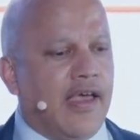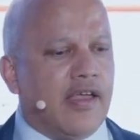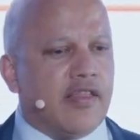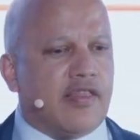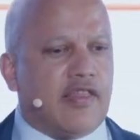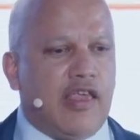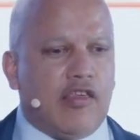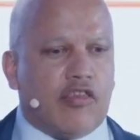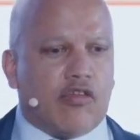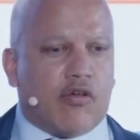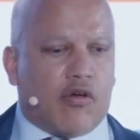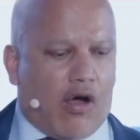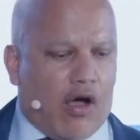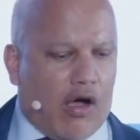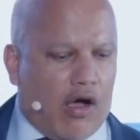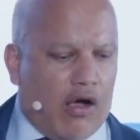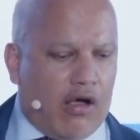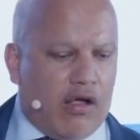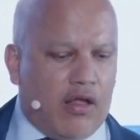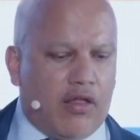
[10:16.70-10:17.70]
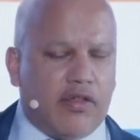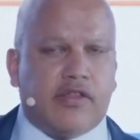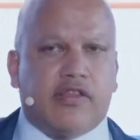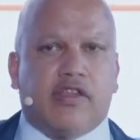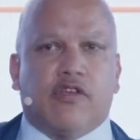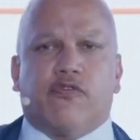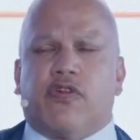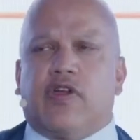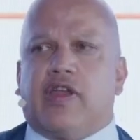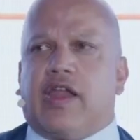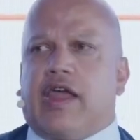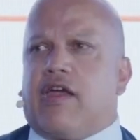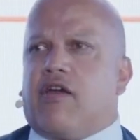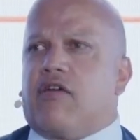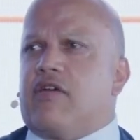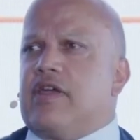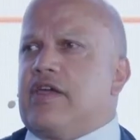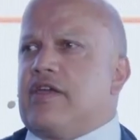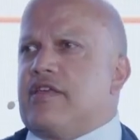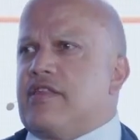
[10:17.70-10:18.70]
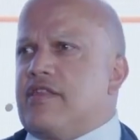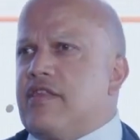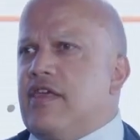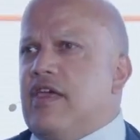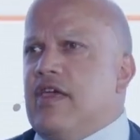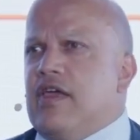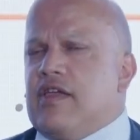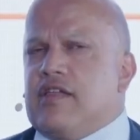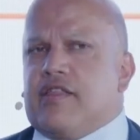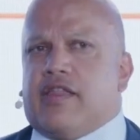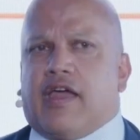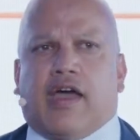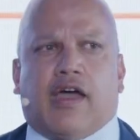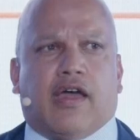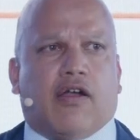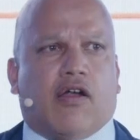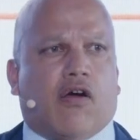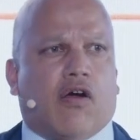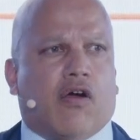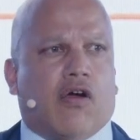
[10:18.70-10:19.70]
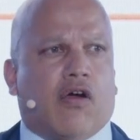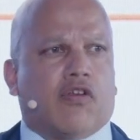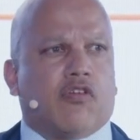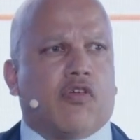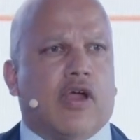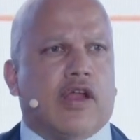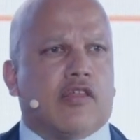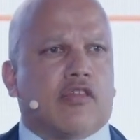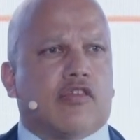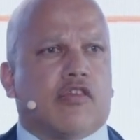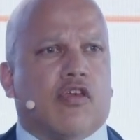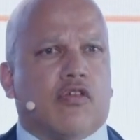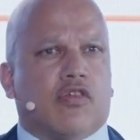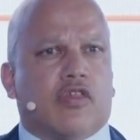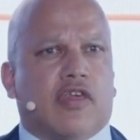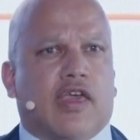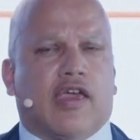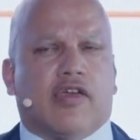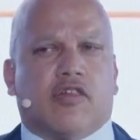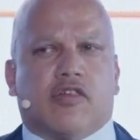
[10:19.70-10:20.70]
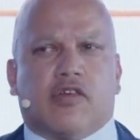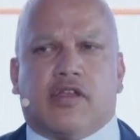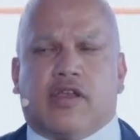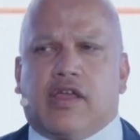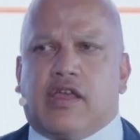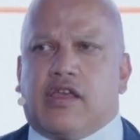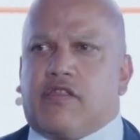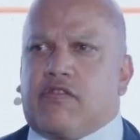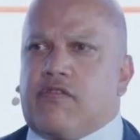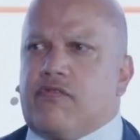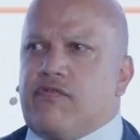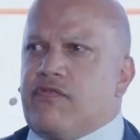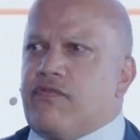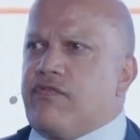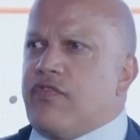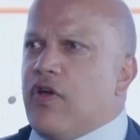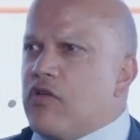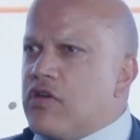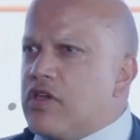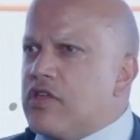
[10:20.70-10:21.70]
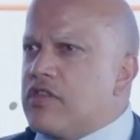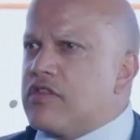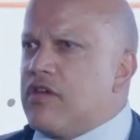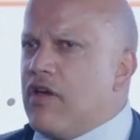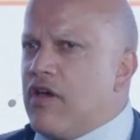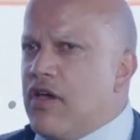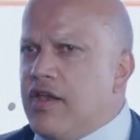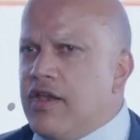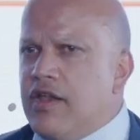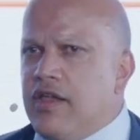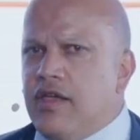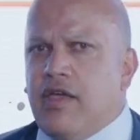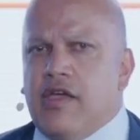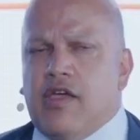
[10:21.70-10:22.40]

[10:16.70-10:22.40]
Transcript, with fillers: These are all different areas that our trade association is focused on.